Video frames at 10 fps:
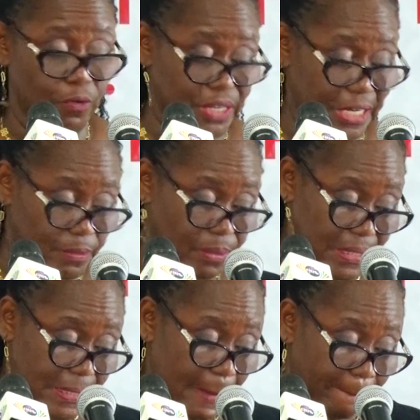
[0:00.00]
of
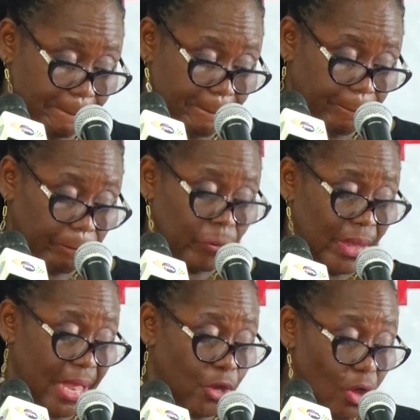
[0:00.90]
judgments.
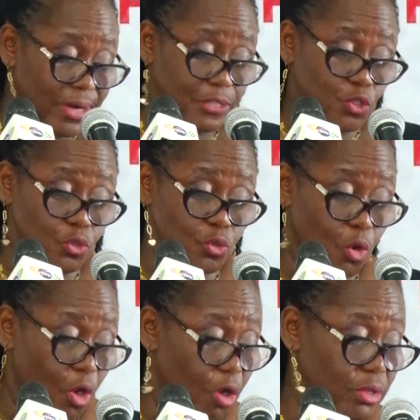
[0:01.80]
In order to do
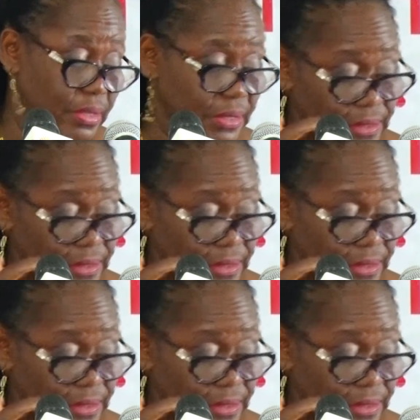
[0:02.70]
all